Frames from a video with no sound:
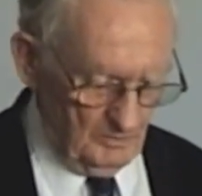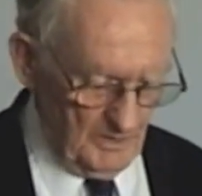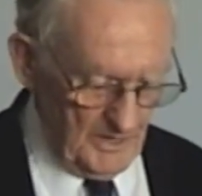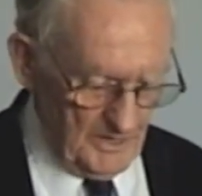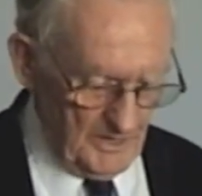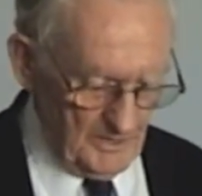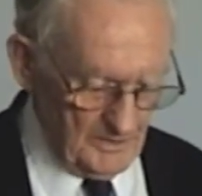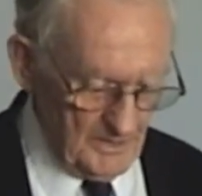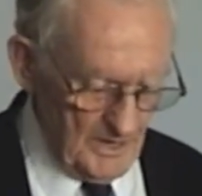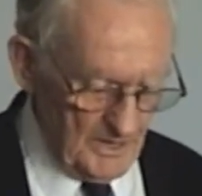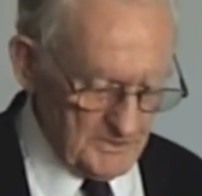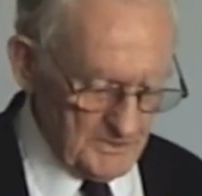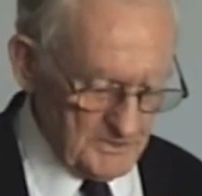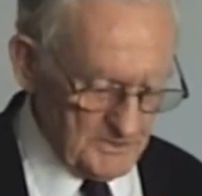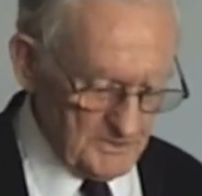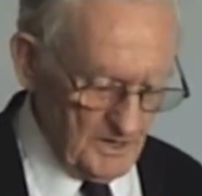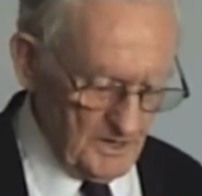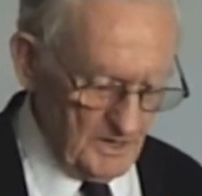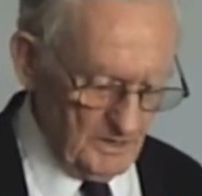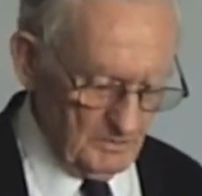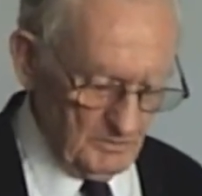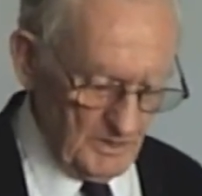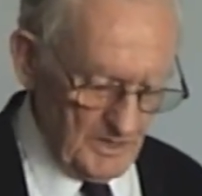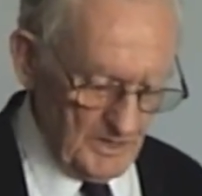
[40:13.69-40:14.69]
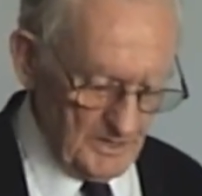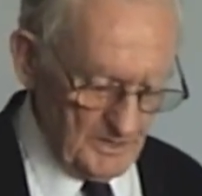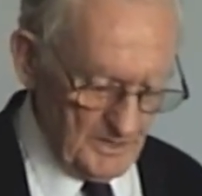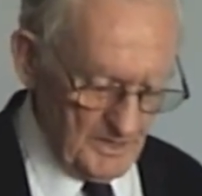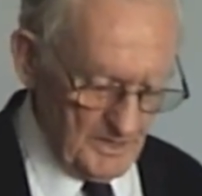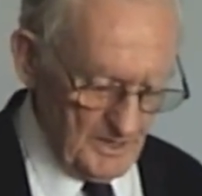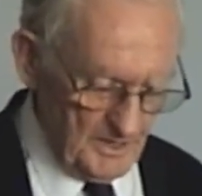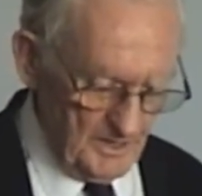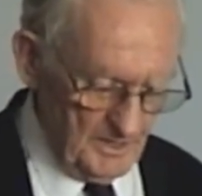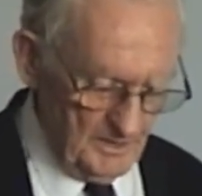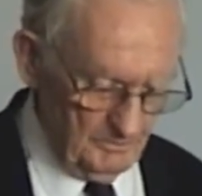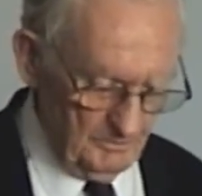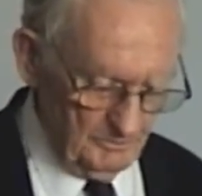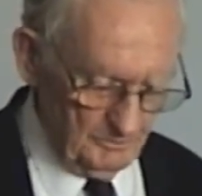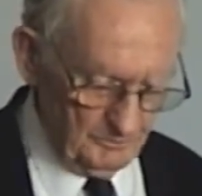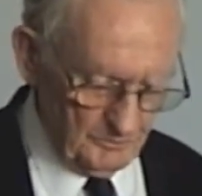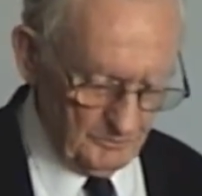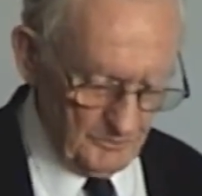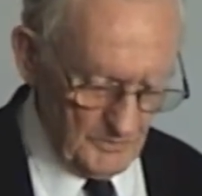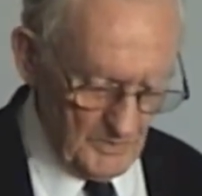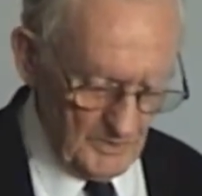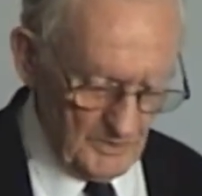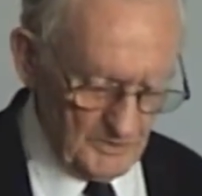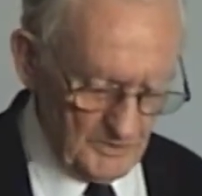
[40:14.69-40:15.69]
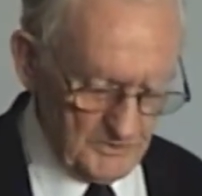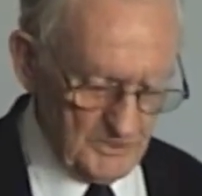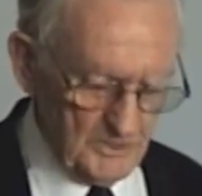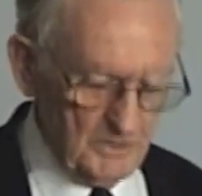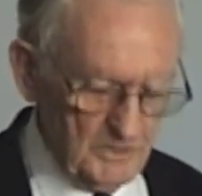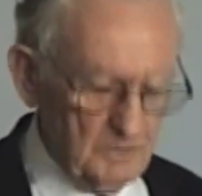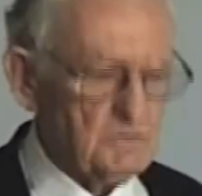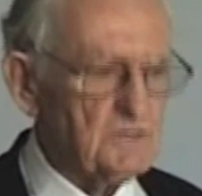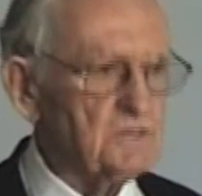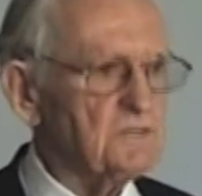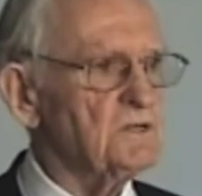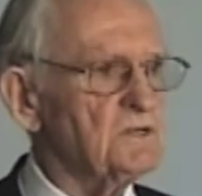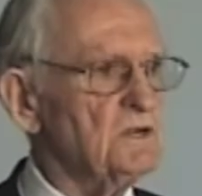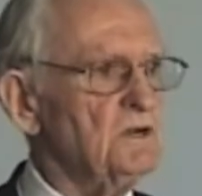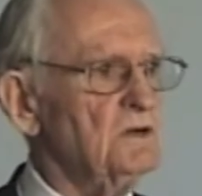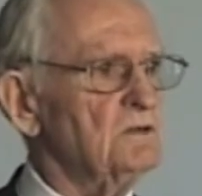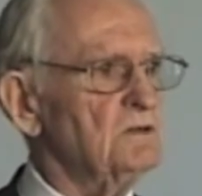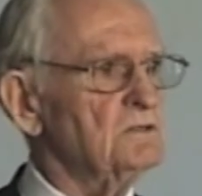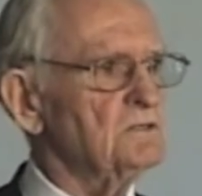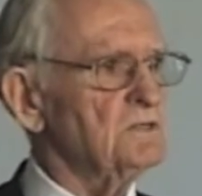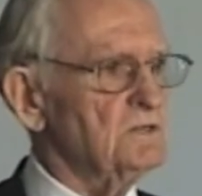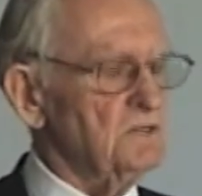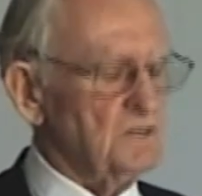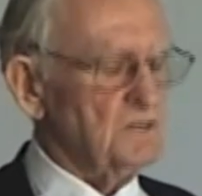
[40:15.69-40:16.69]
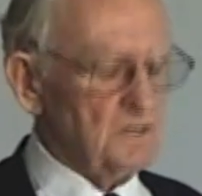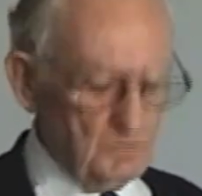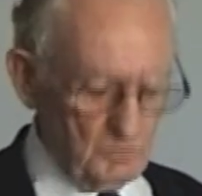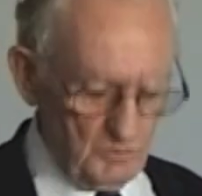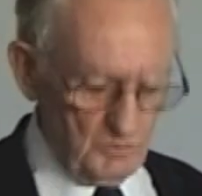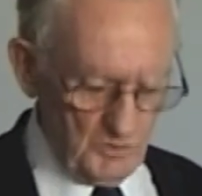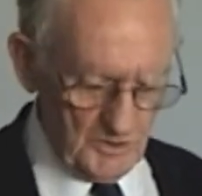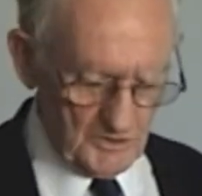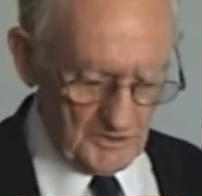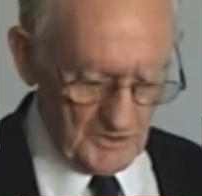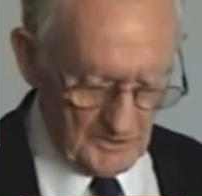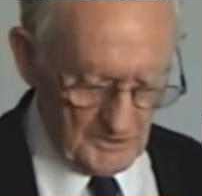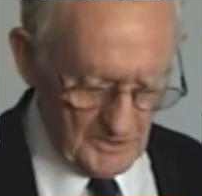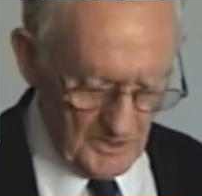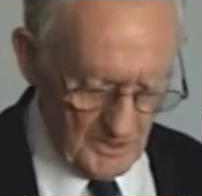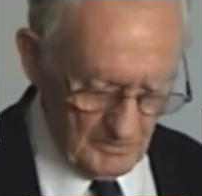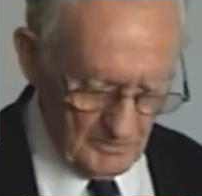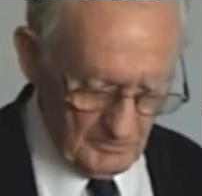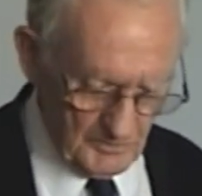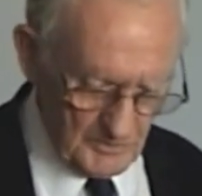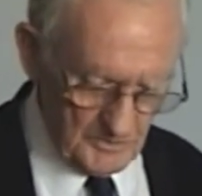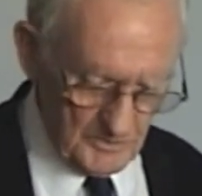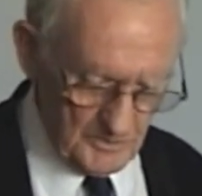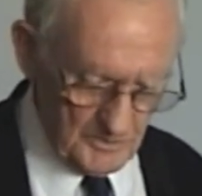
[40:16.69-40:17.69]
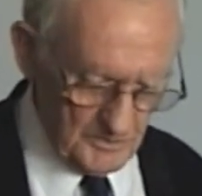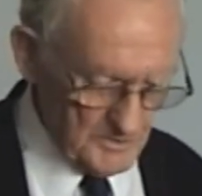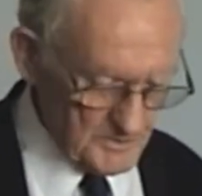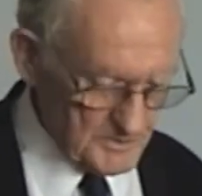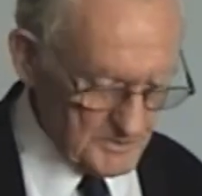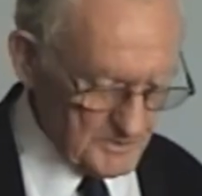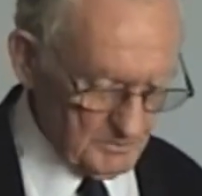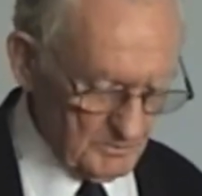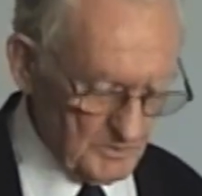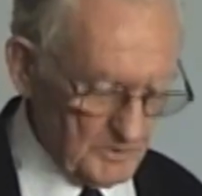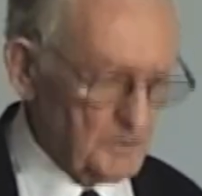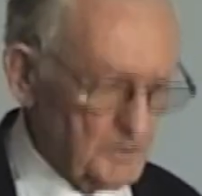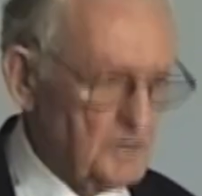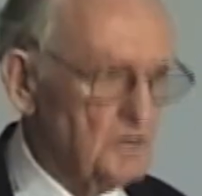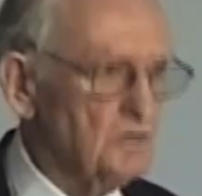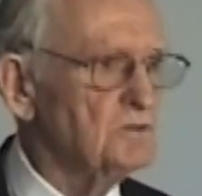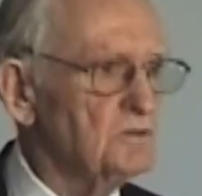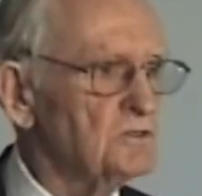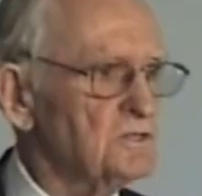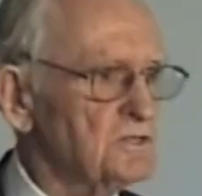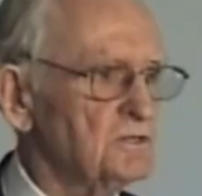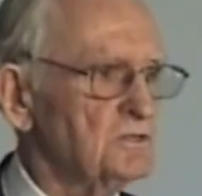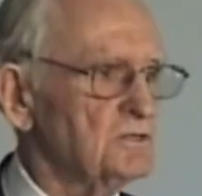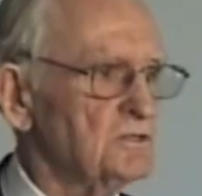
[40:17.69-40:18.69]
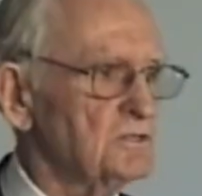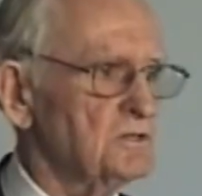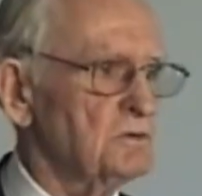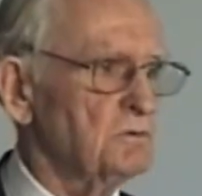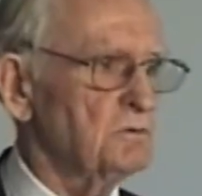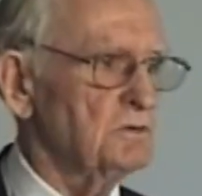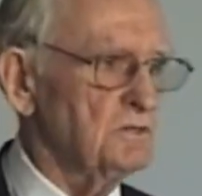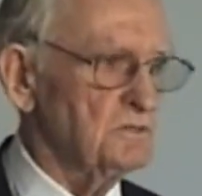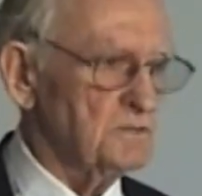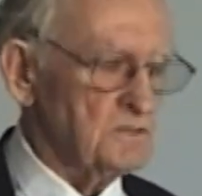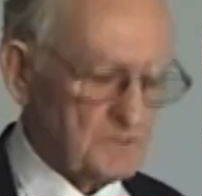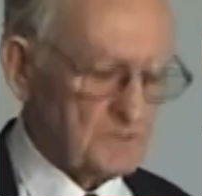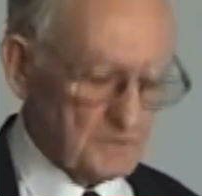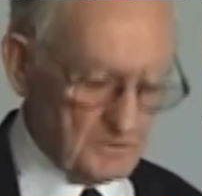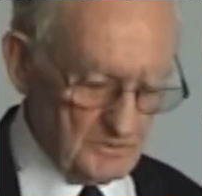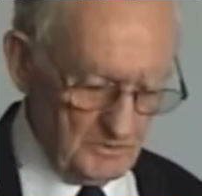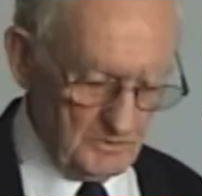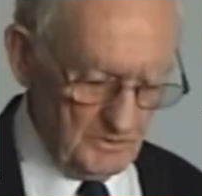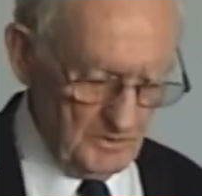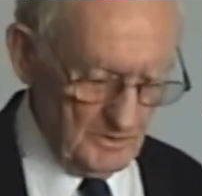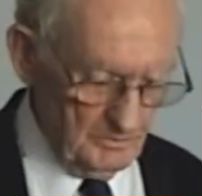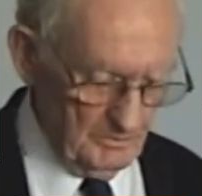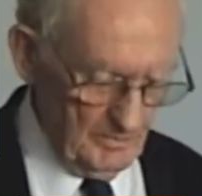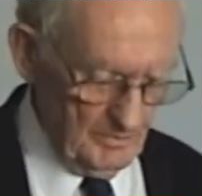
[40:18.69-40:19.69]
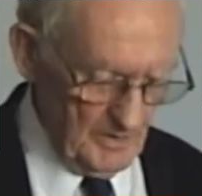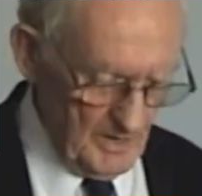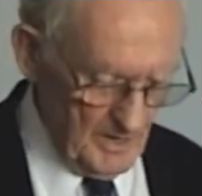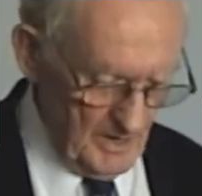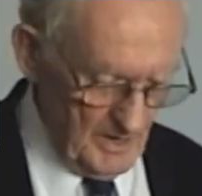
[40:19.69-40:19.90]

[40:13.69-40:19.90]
Around lunchtime one day, a German soldier in working overalls, goon suits we used to call them,